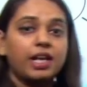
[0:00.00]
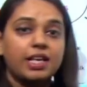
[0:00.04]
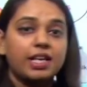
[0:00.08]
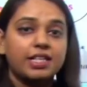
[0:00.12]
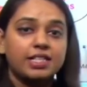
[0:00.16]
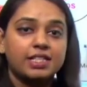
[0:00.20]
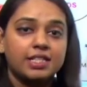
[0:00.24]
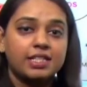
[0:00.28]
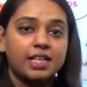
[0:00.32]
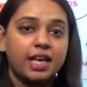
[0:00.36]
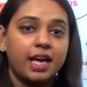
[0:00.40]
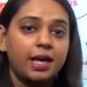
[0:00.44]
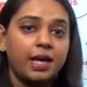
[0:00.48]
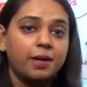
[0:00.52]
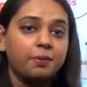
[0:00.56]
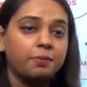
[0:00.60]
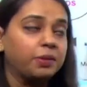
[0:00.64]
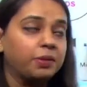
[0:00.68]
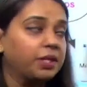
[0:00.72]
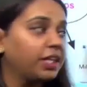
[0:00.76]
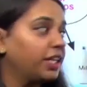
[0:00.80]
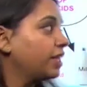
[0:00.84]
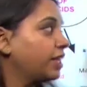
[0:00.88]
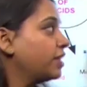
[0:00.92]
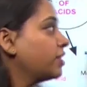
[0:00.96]
acer
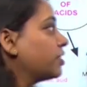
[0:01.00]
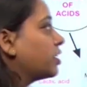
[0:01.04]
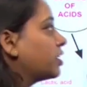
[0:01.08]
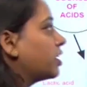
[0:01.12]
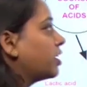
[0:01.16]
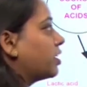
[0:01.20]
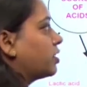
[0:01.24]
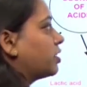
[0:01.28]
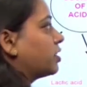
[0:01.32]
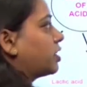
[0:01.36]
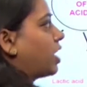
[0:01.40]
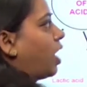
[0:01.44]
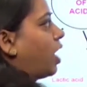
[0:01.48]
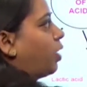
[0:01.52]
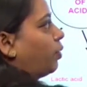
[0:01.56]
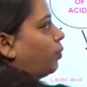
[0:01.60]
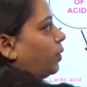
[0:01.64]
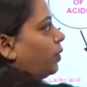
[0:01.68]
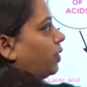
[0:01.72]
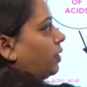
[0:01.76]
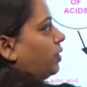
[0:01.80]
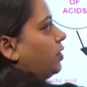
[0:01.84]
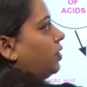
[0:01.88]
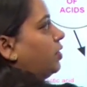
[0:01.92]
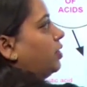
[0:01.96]
means
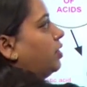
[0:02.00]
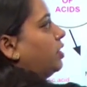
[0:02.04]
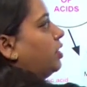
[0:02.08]
sour.